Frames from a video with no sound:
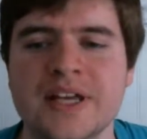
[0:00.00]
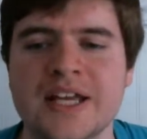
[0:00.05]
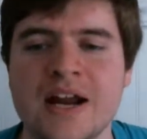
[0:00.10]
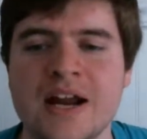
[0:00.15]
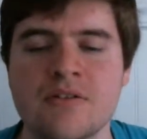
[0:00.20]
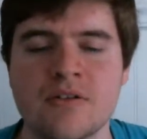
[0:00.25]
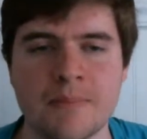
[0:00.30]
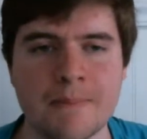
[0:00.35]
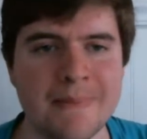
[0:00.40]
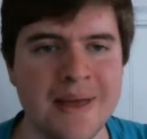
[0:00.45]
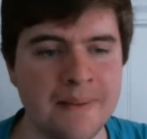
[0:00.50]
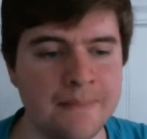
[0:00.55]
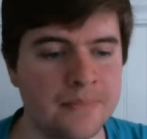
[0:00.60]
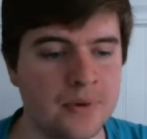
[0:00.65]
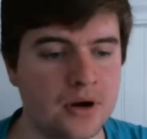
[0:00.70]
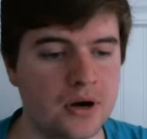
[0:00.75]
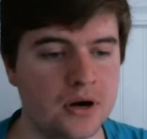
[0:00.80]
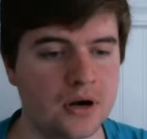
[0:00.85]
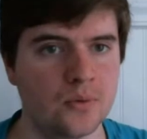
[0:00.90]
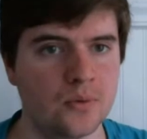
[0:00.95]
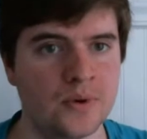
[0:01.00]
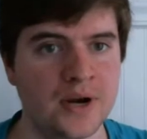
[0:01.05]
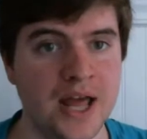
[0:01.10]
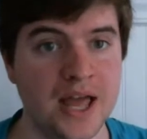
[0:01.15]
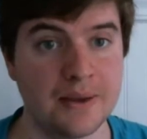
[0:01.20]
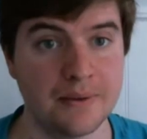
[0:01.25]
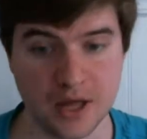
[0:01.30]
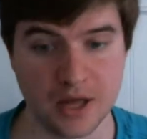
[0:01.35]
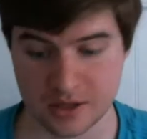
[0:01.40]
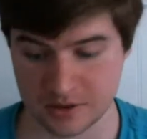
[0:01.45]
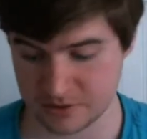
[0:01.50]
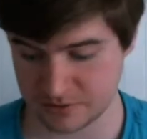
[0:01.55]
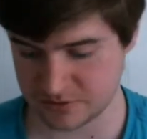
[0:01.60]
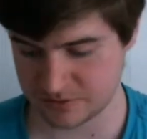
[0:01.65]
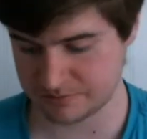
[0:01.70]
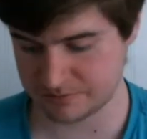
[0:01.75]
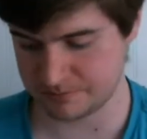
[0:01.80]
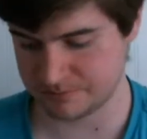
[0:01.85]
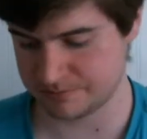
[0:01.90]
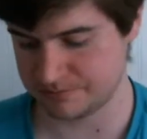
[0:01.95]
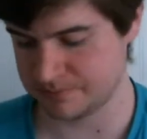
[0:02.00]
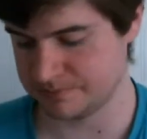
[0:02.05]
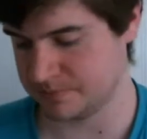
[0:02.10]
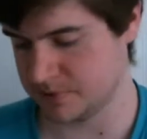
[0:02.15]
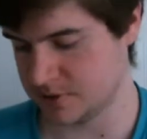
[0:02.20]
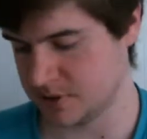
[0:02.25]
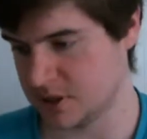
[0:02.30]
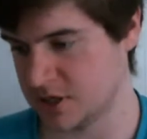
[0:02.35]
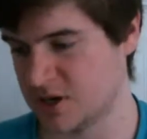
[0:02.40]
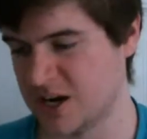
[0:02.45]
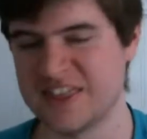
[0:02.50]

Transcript: And I remember when I, un- or